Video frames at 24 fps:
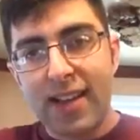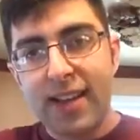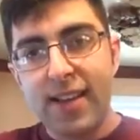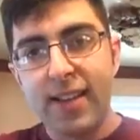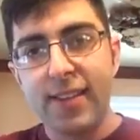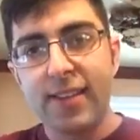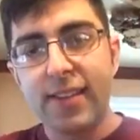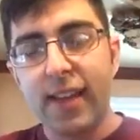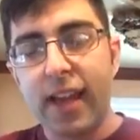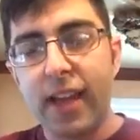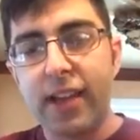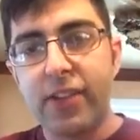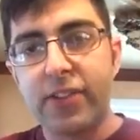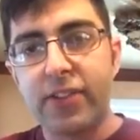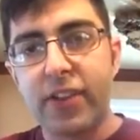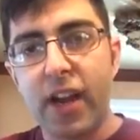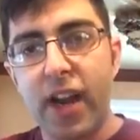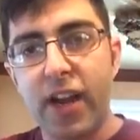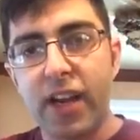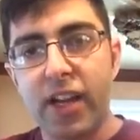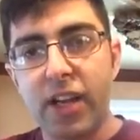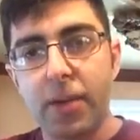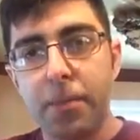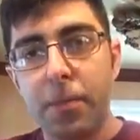in Lane
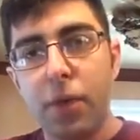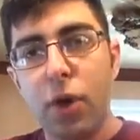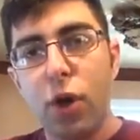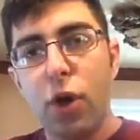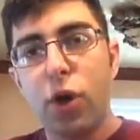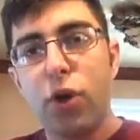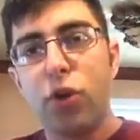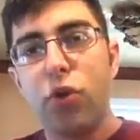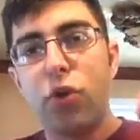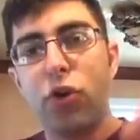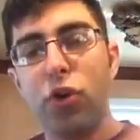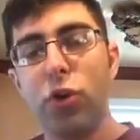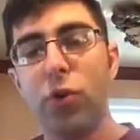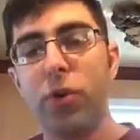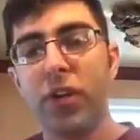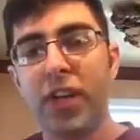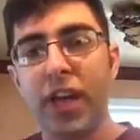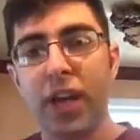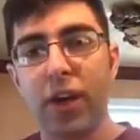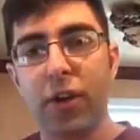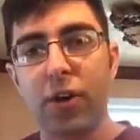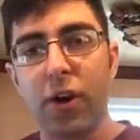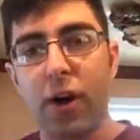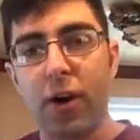Stadium, noon
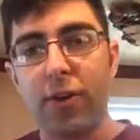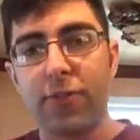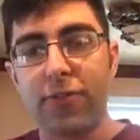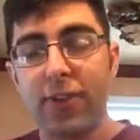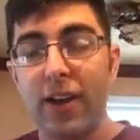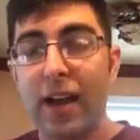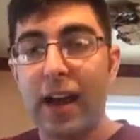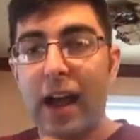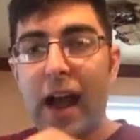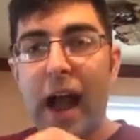kickoff.